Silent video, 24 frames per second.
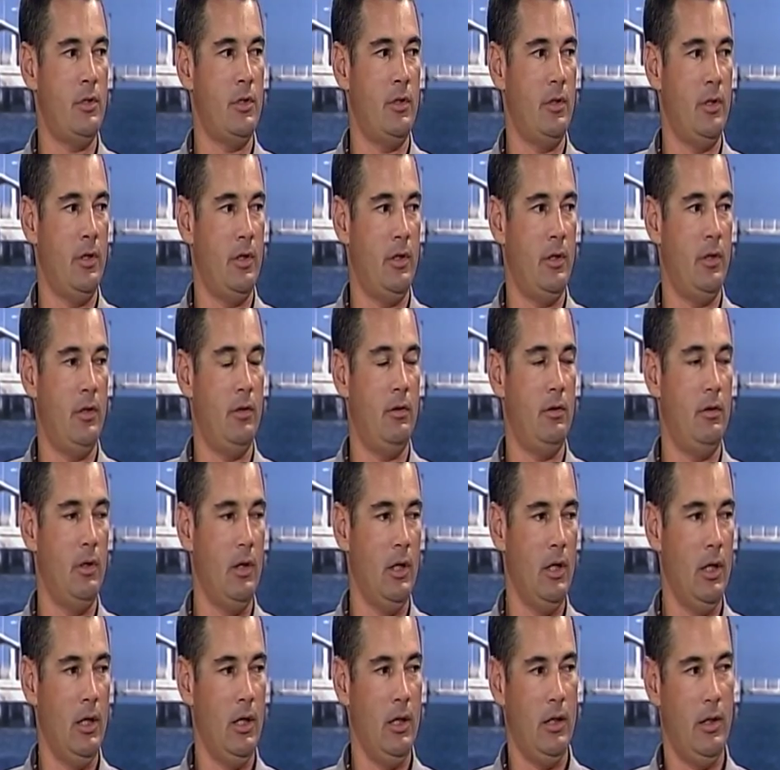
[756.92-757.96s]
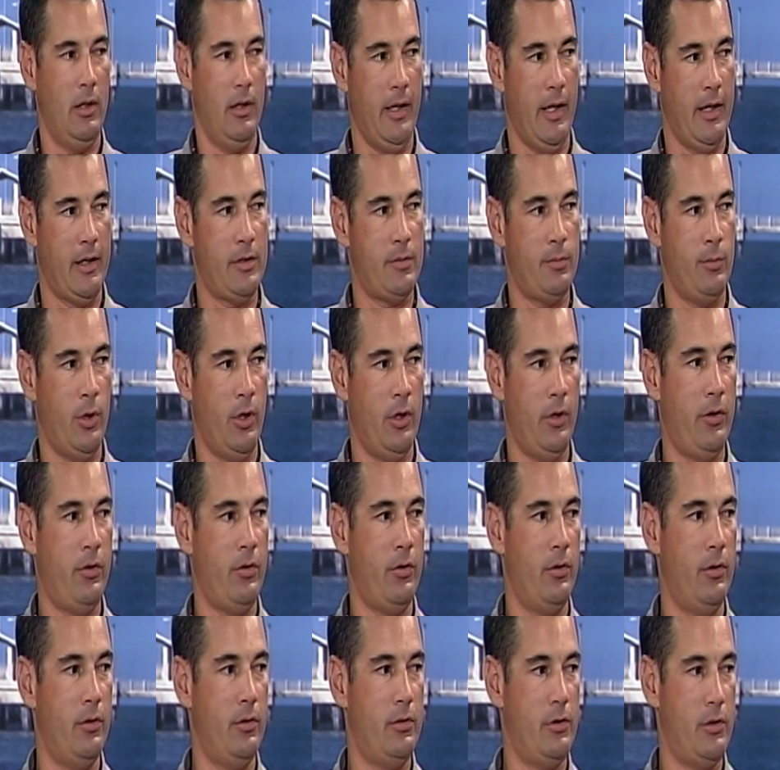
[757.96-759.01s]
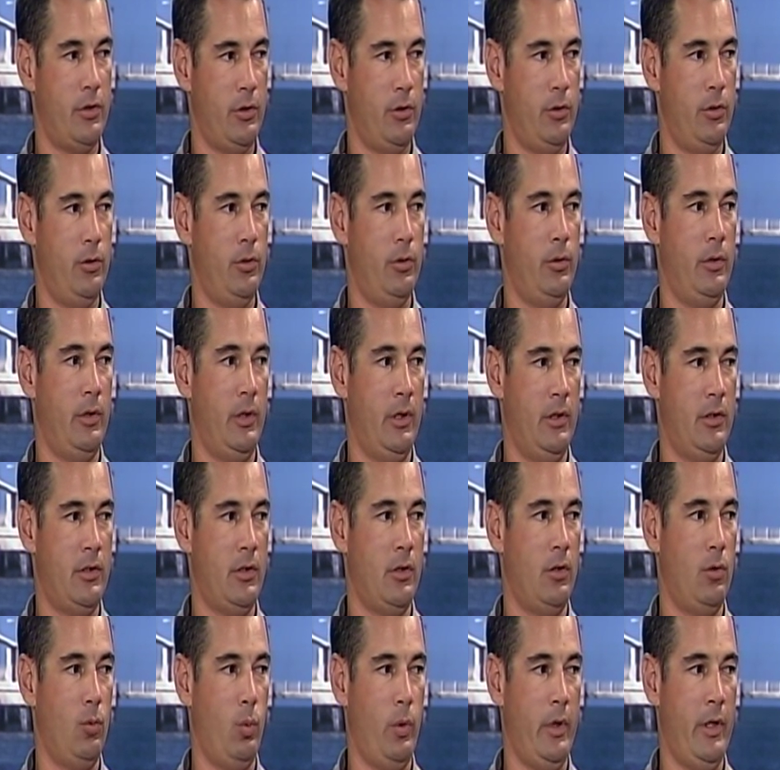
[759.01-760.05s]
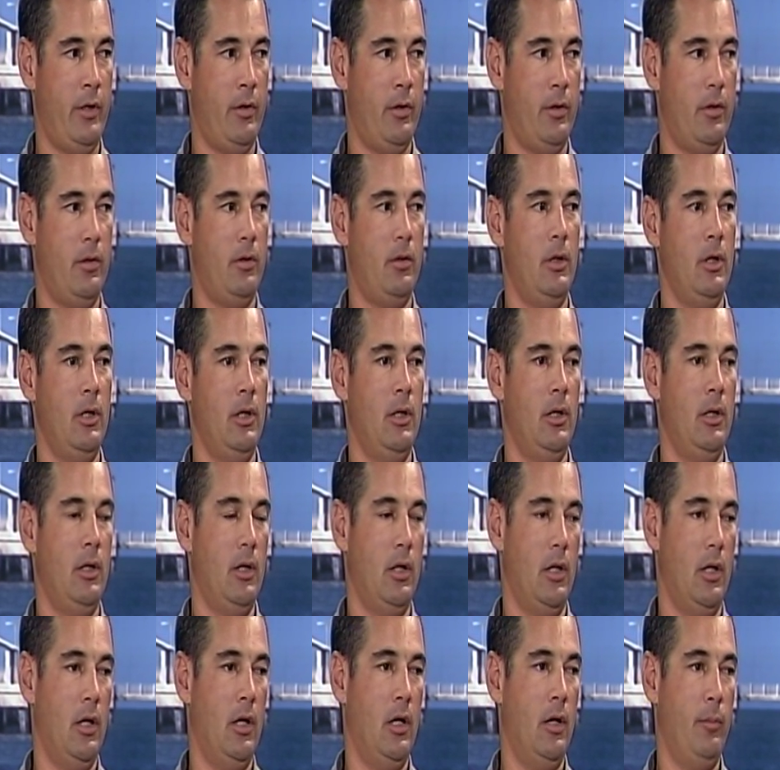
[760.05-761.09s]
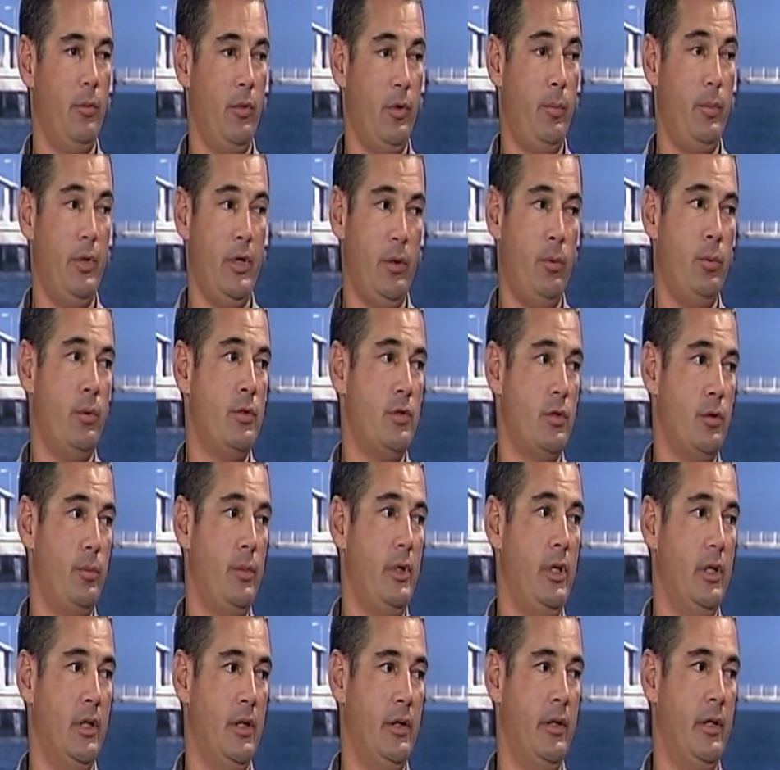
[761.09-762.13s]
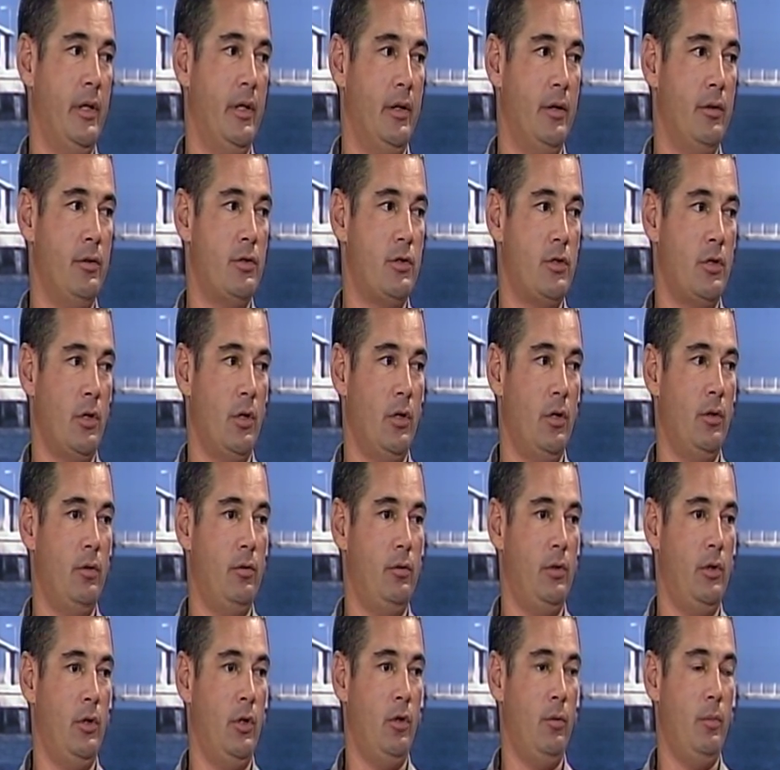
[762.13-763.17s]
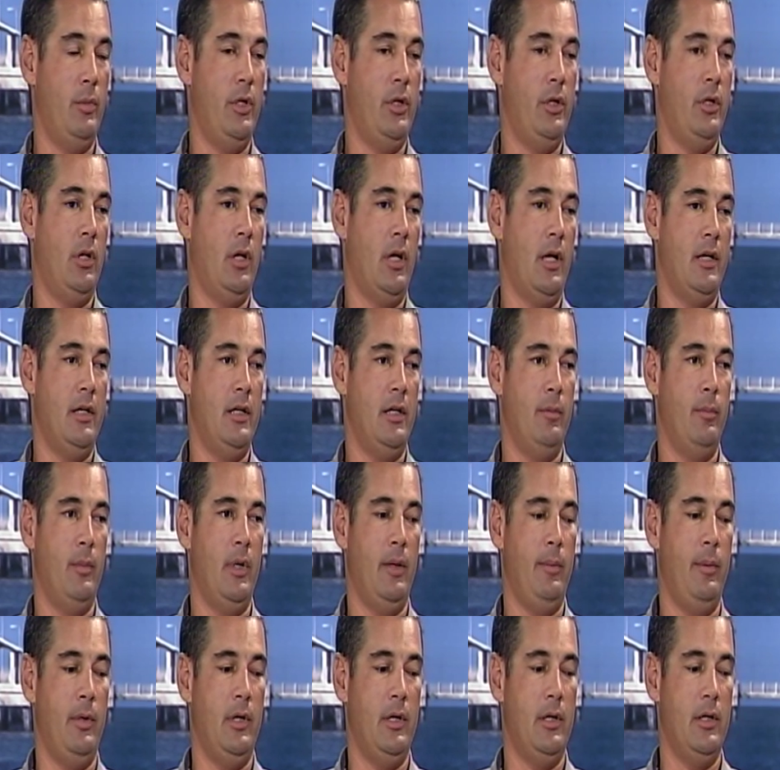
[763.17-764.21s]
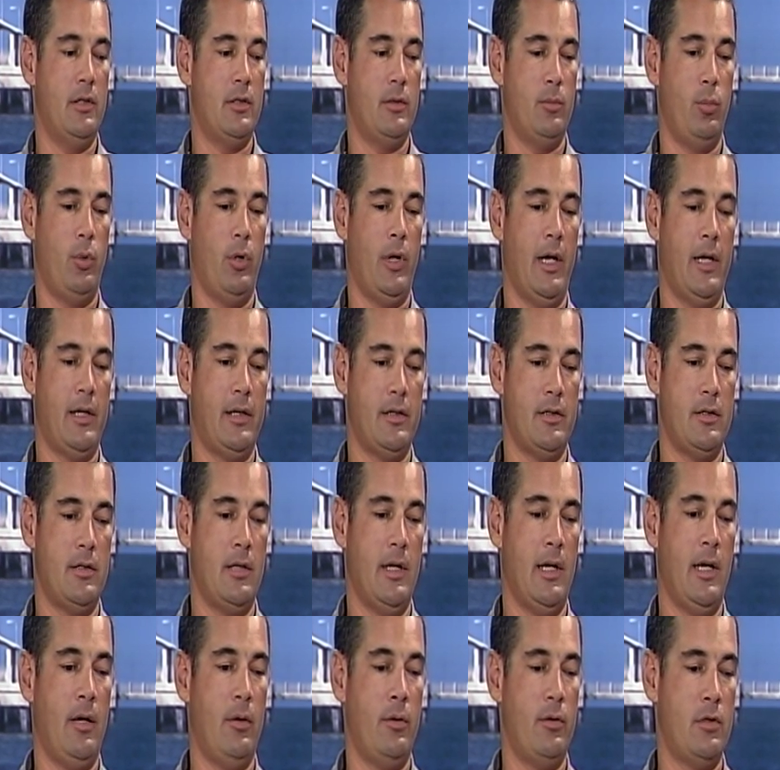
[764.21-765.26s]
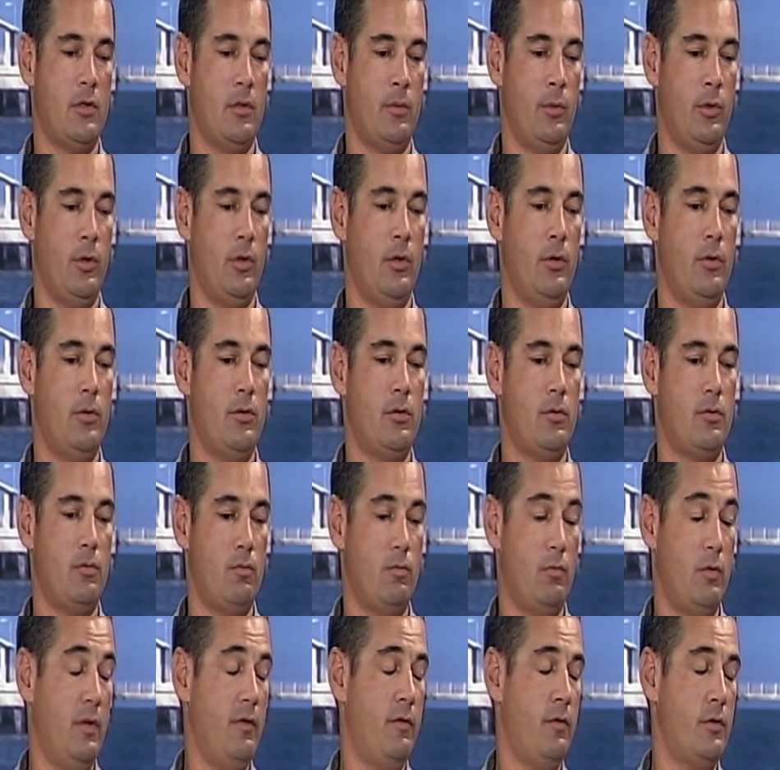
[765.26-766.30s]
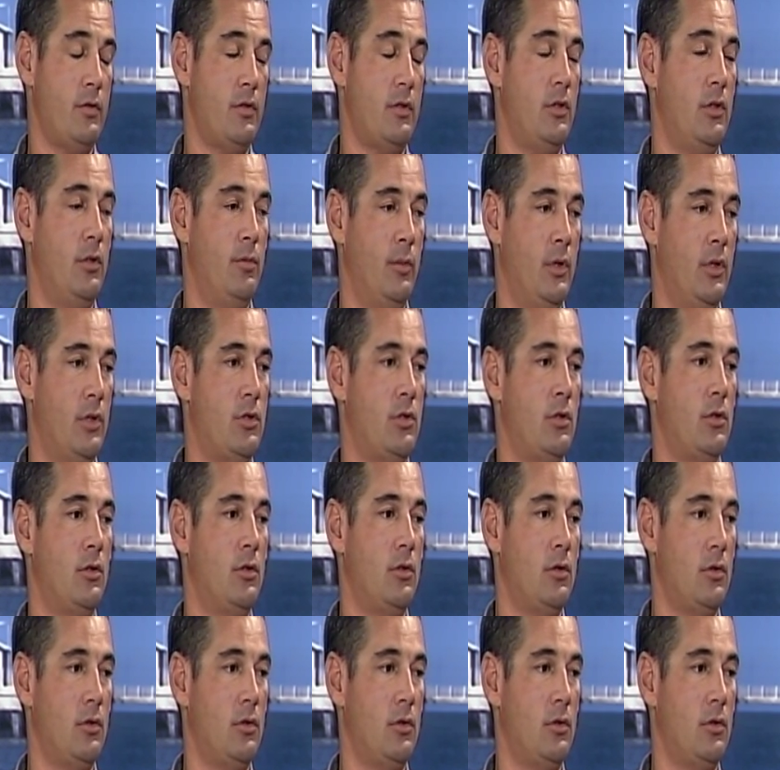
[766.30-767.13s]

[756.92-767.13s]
and then next month or two and into the winter, the big ones will be in there. So, it'd be a good idea maybe to get some practice now in some of those rivers that you mentioned.